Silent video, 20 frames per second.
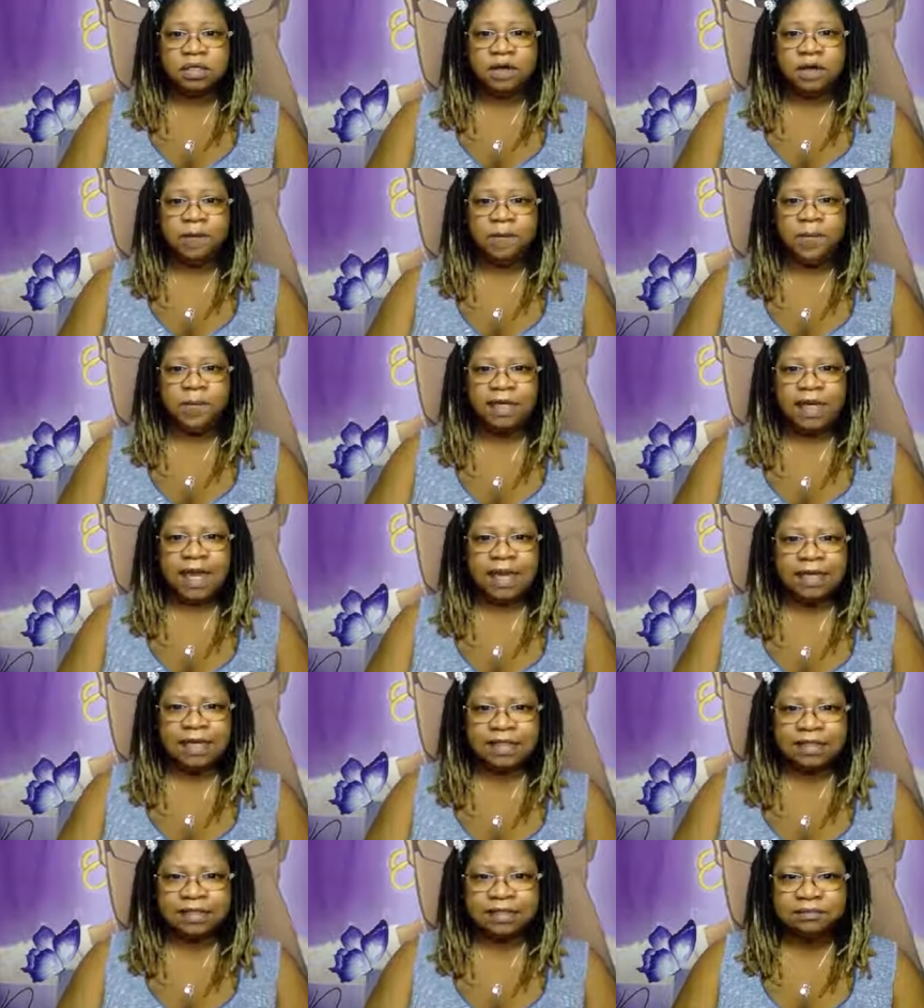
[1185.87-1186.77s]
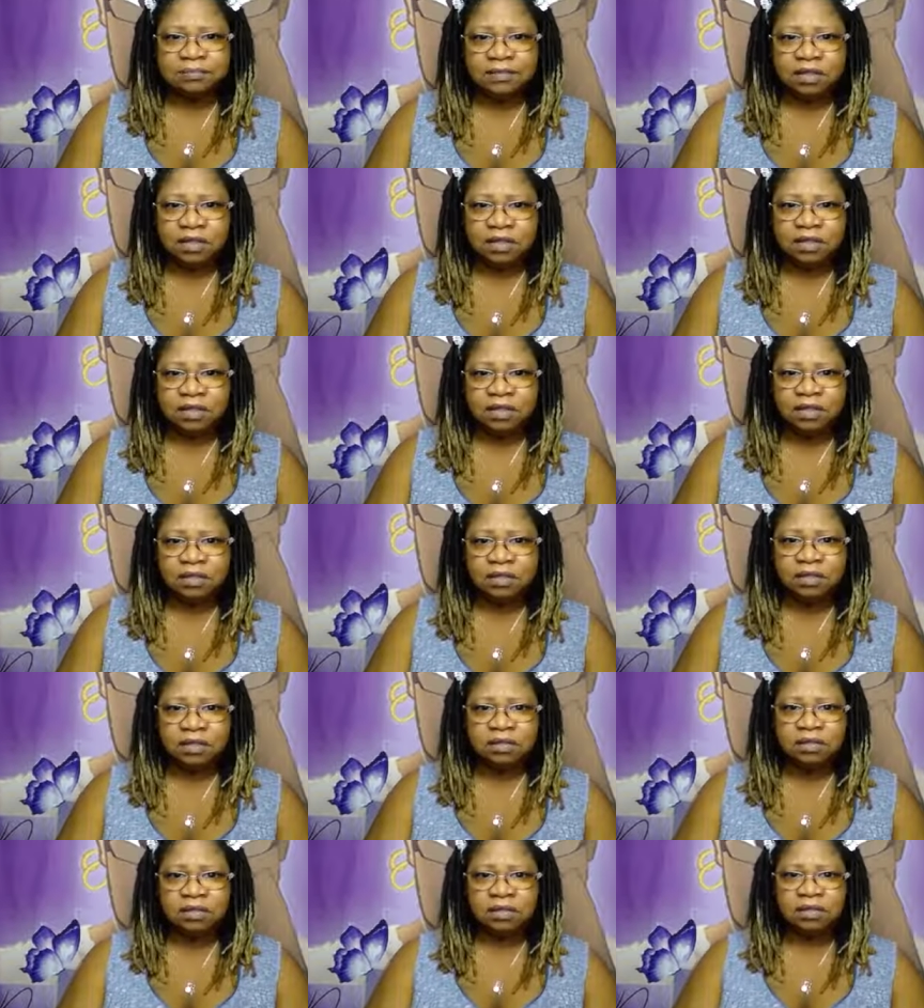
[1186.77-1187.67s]
But that doesn't mean
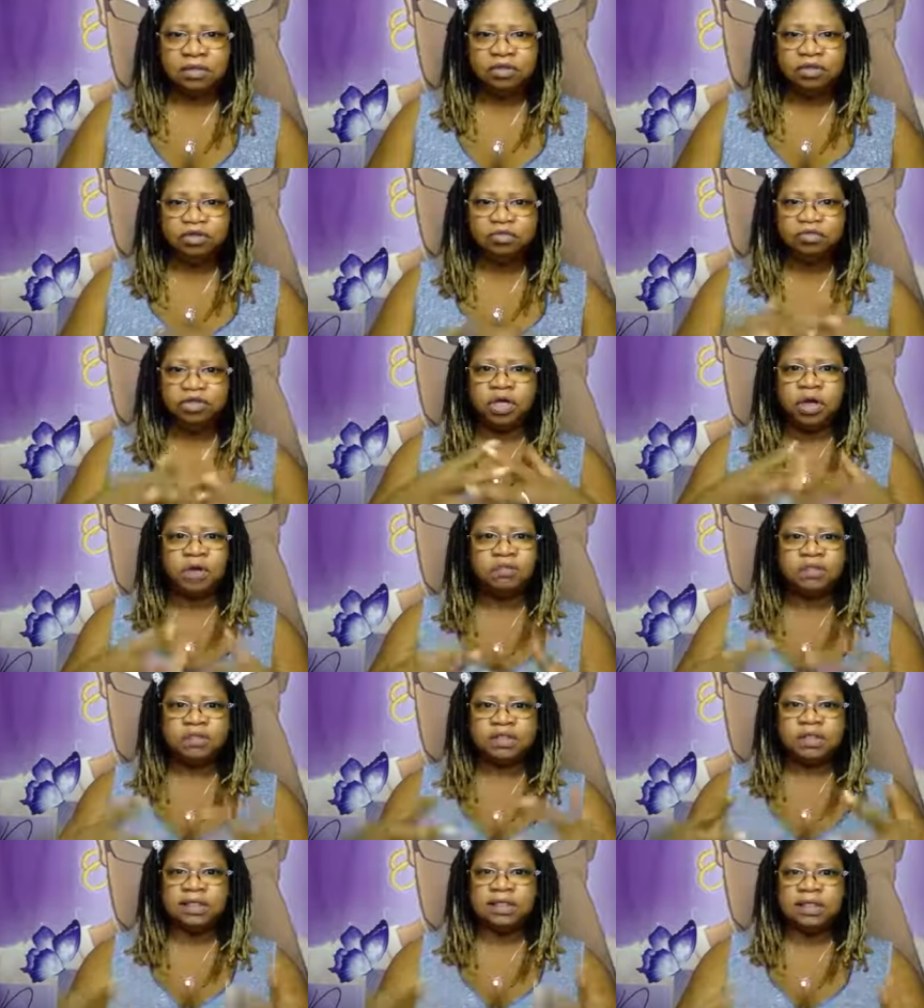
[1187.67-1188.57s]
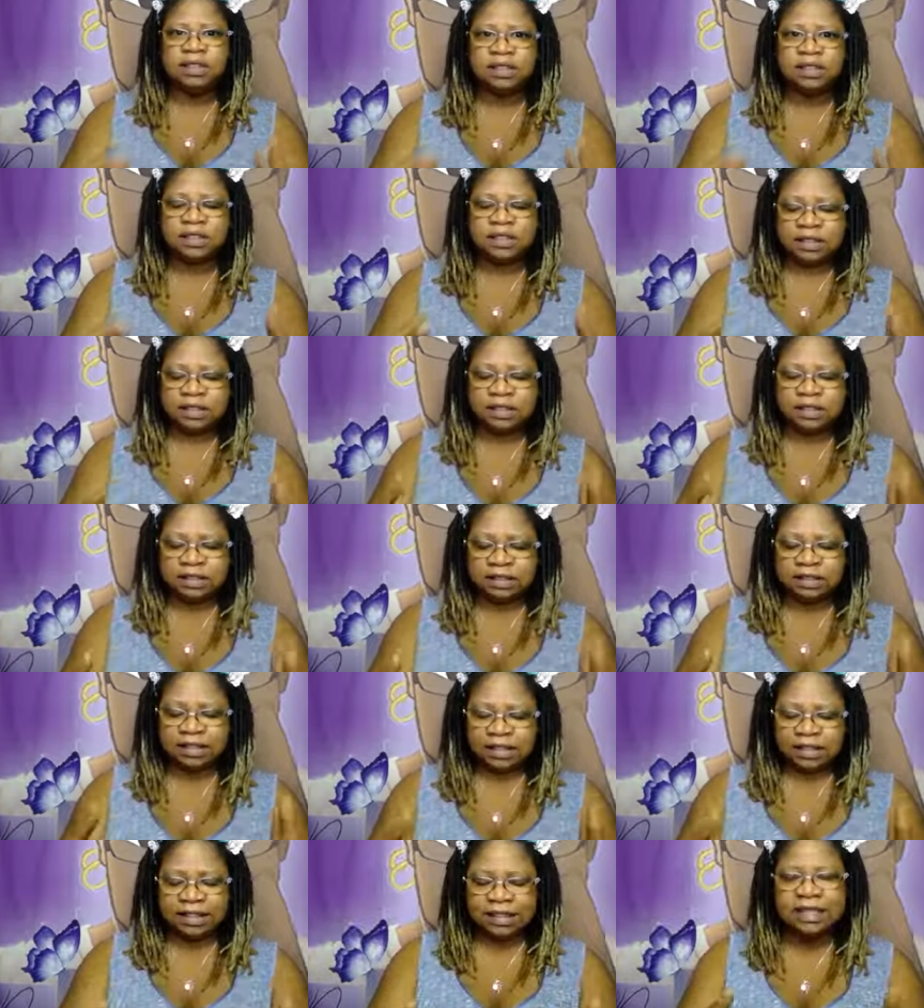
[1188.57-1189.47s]
you don't
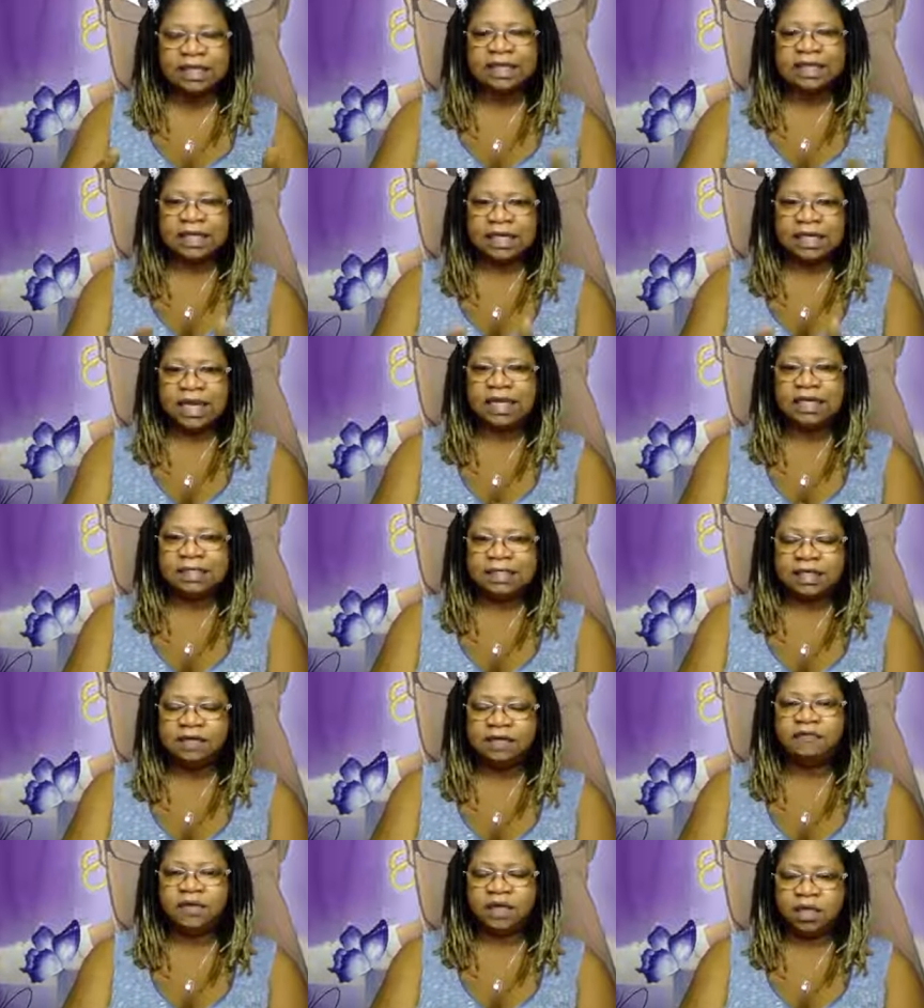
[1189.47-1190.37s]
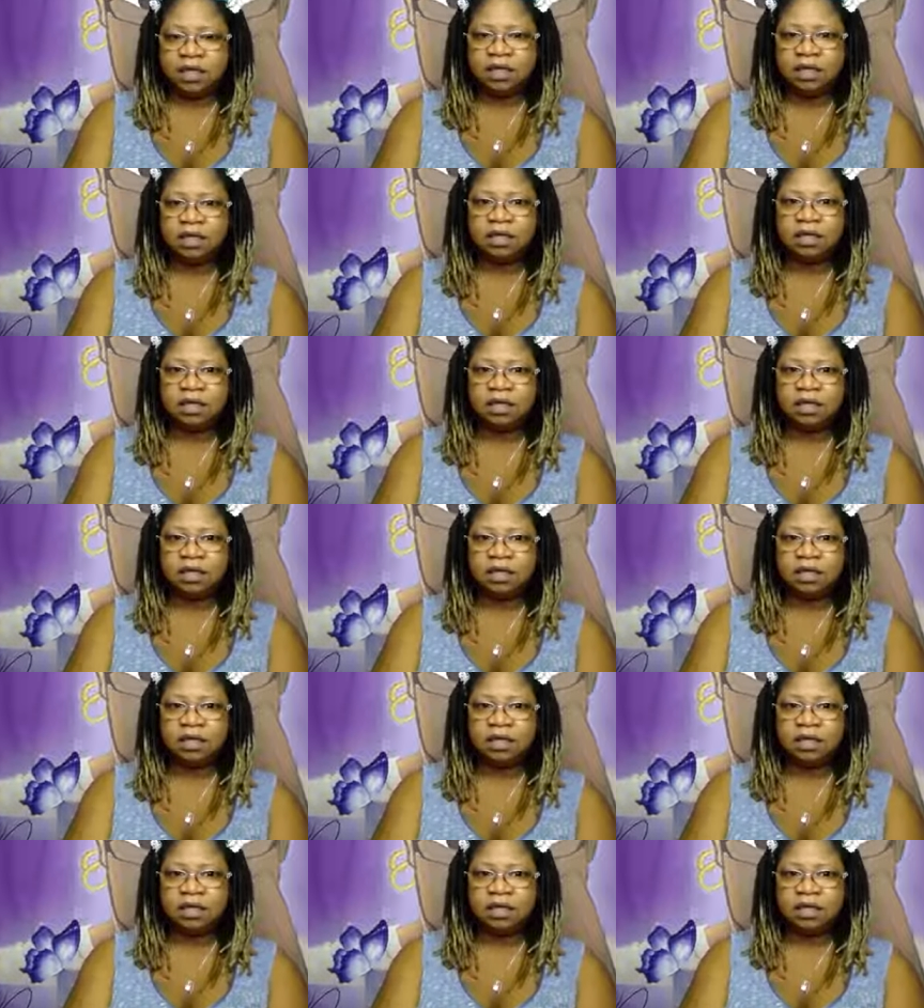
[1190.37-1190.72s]
delete the negativity.